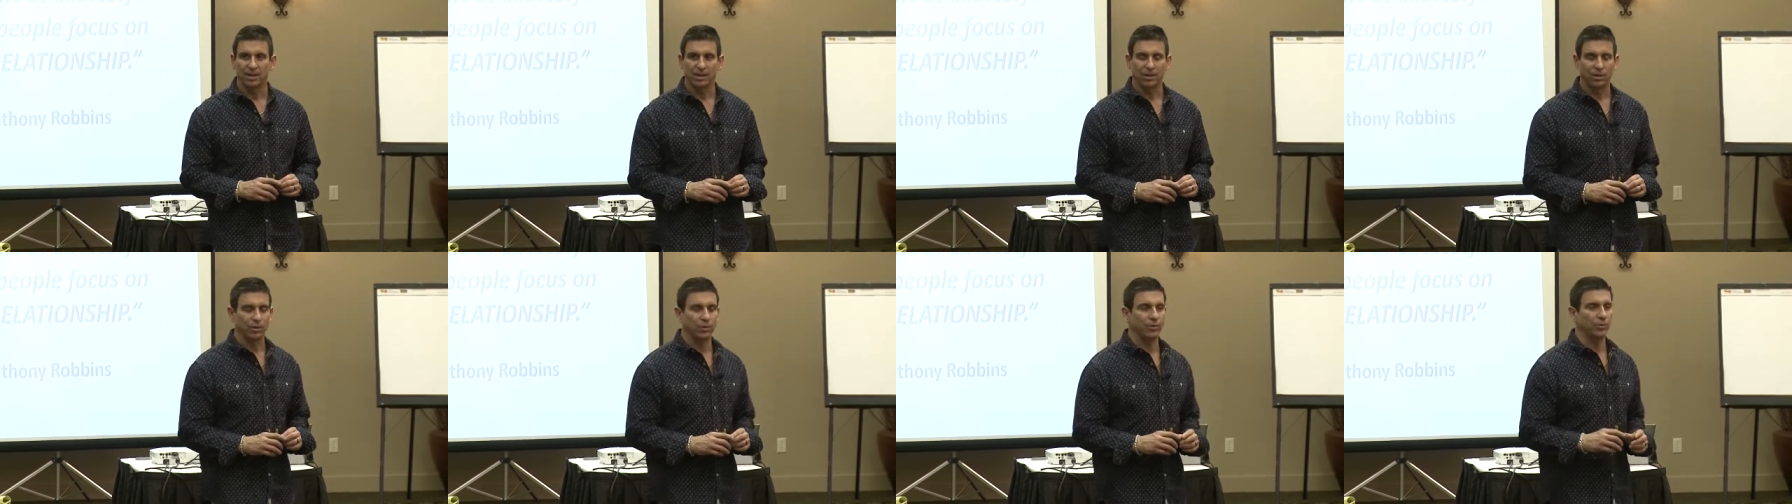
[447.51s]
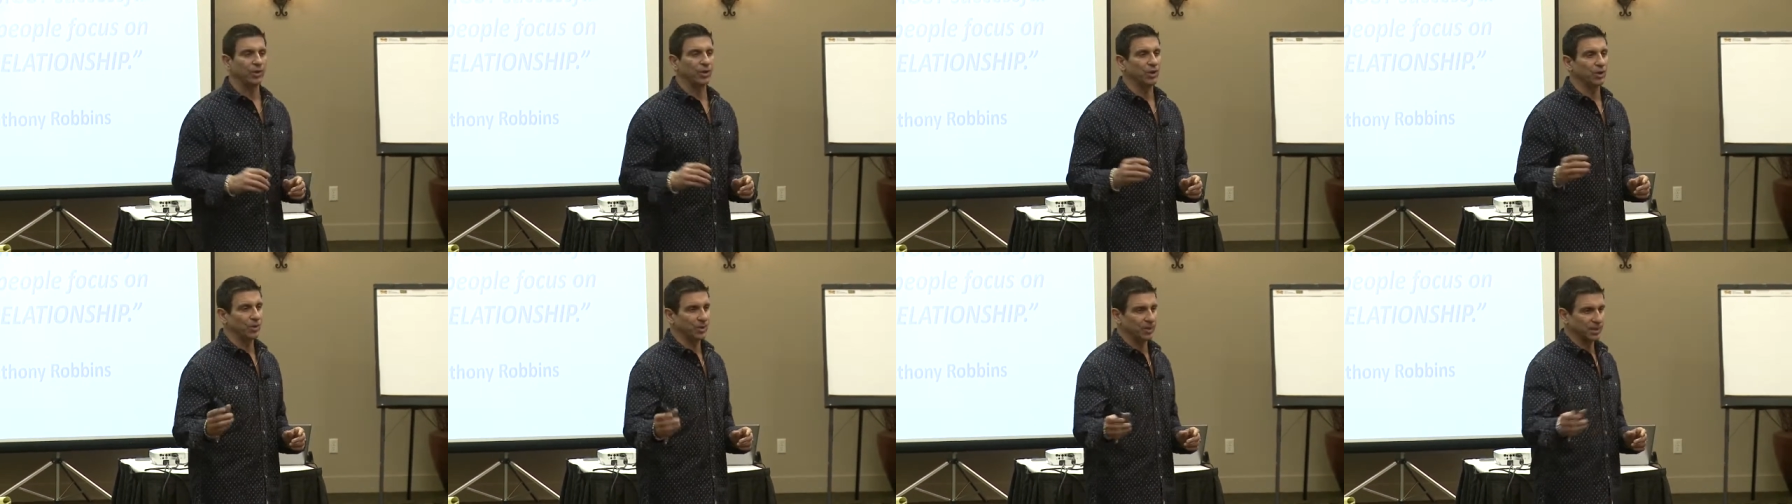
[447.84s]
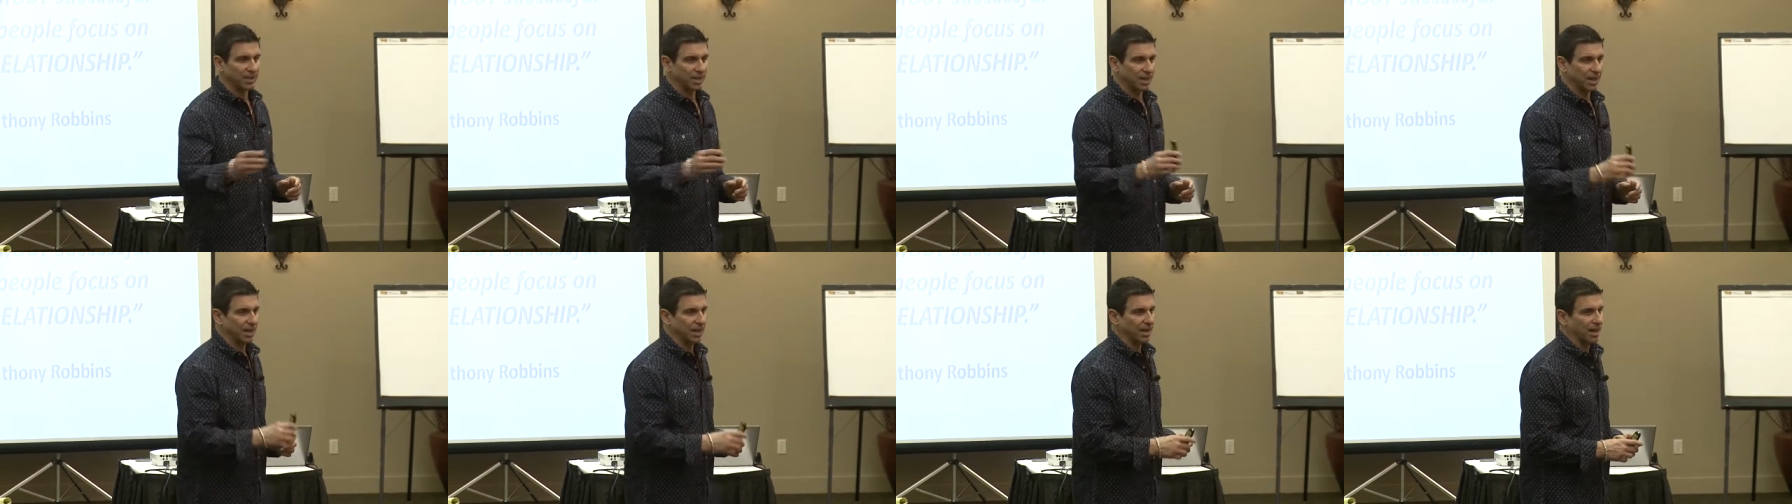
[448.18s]
Who new
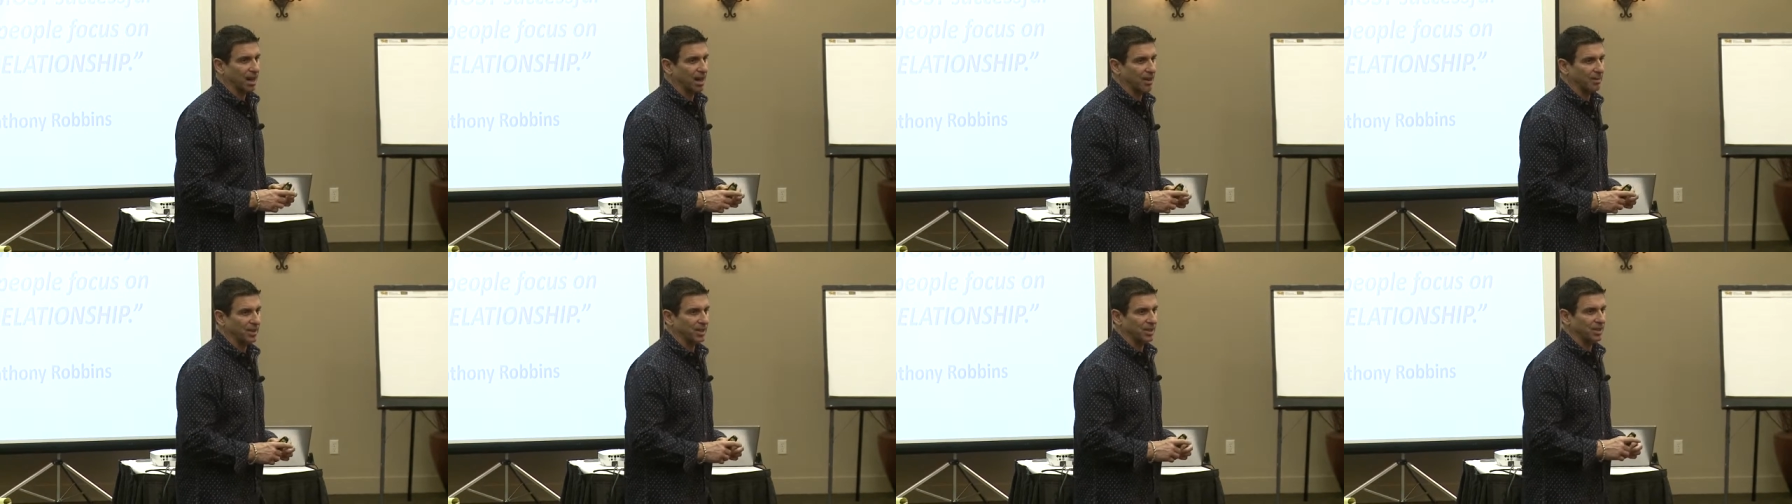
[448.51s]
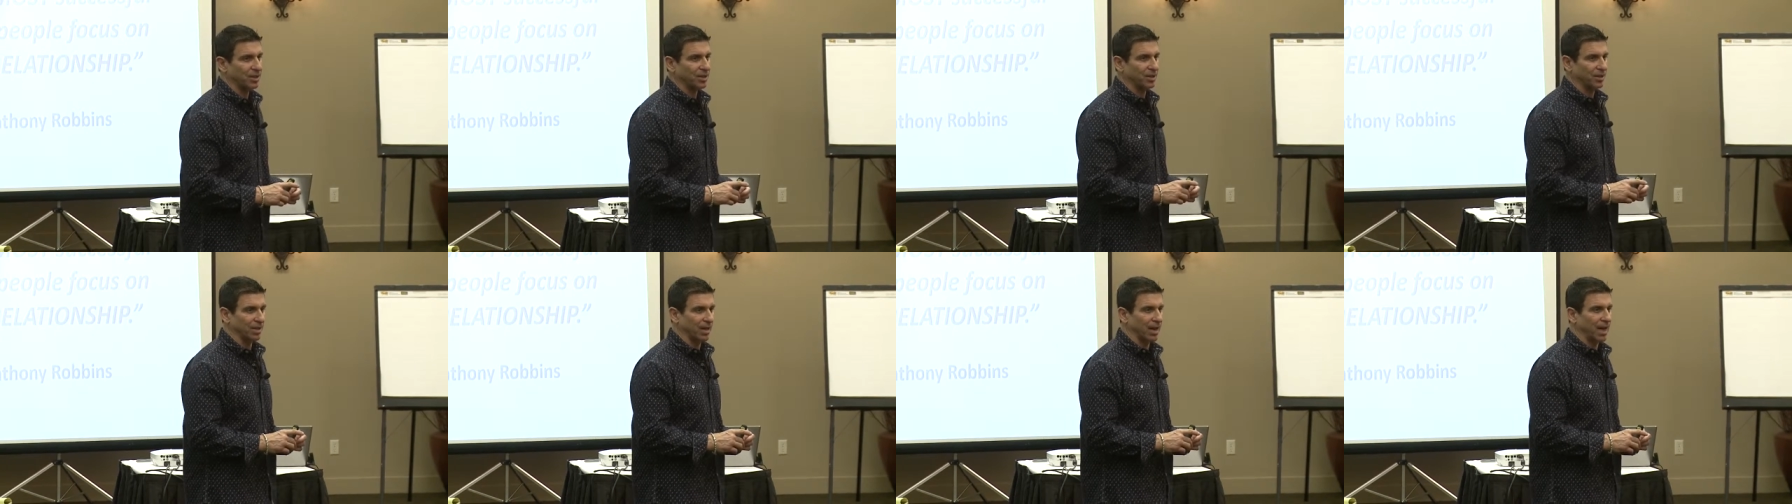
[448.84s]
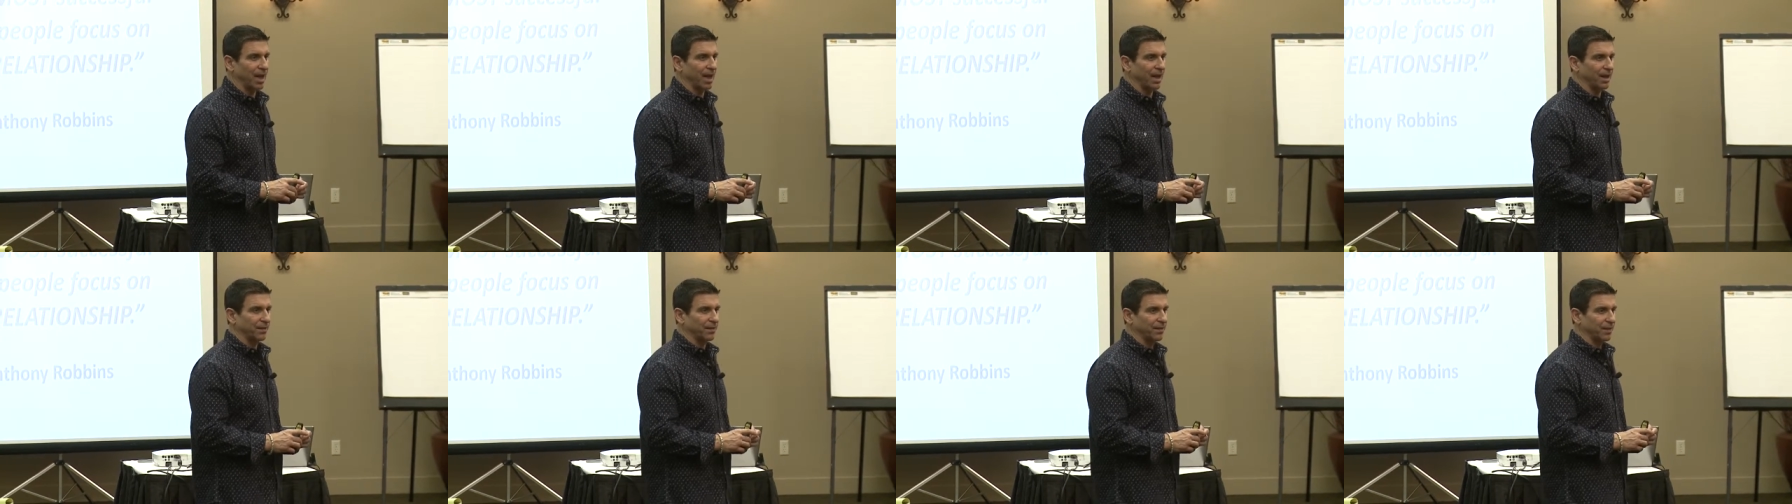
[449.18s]
is going to come into your
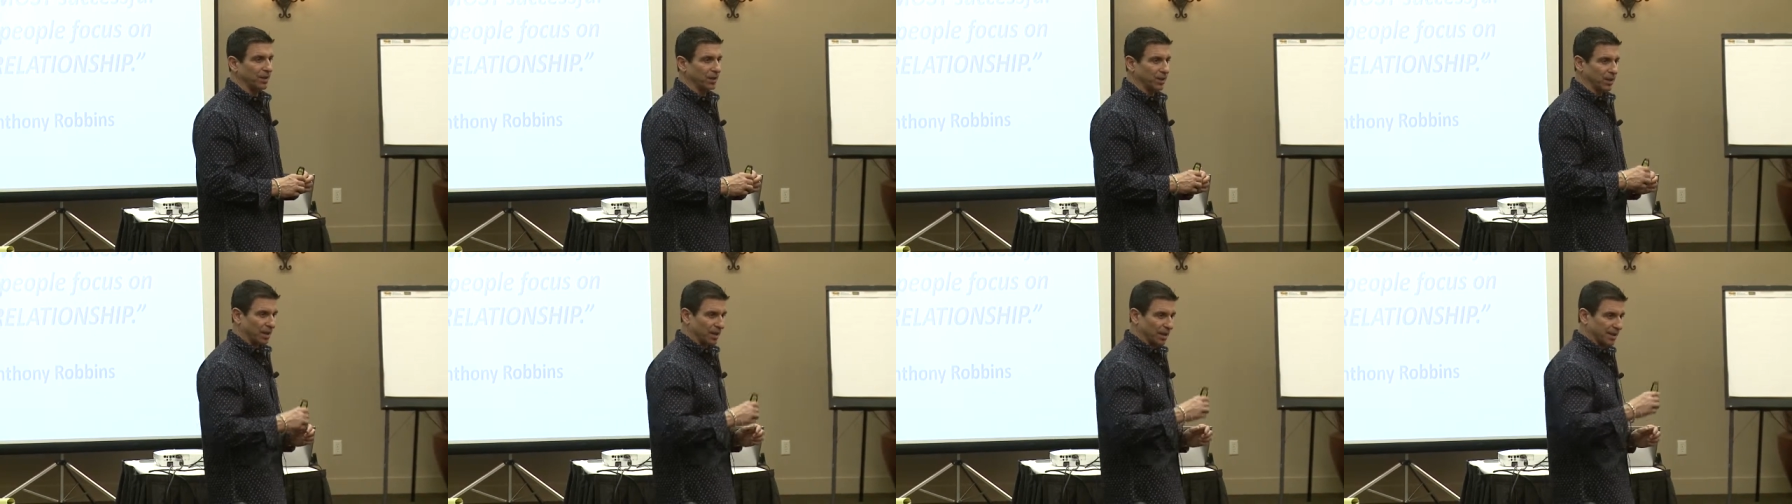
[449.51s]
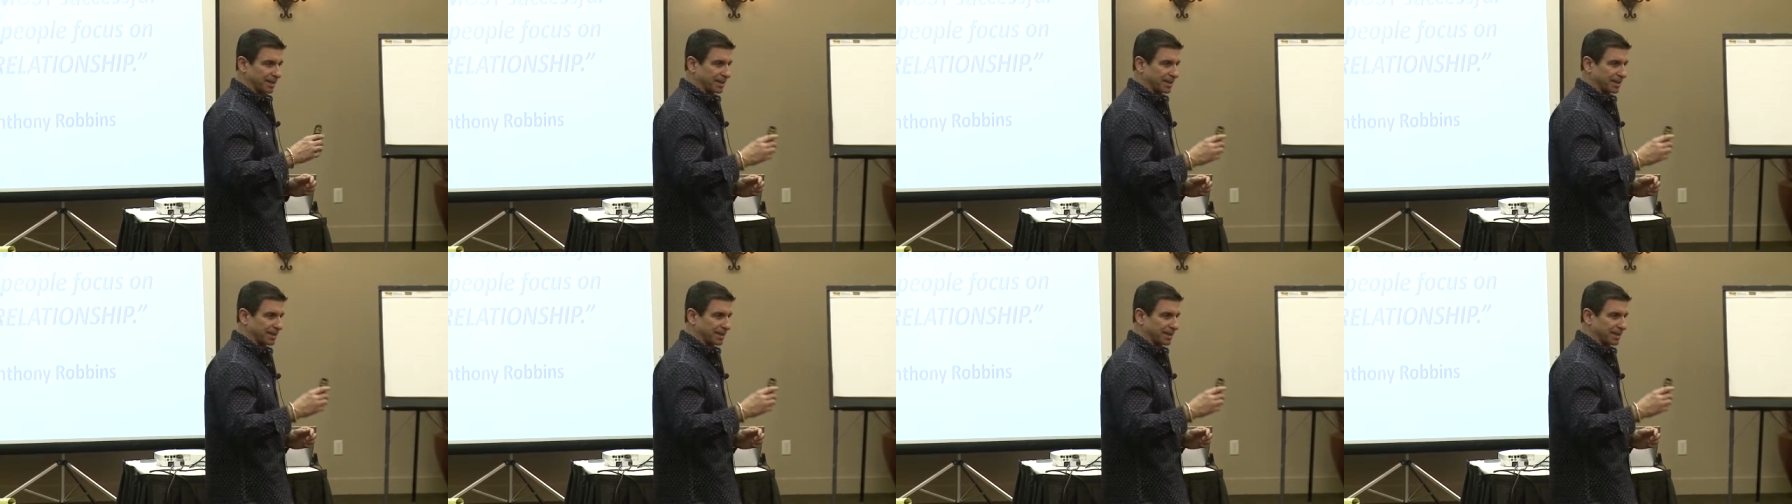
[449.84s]
life that you're going to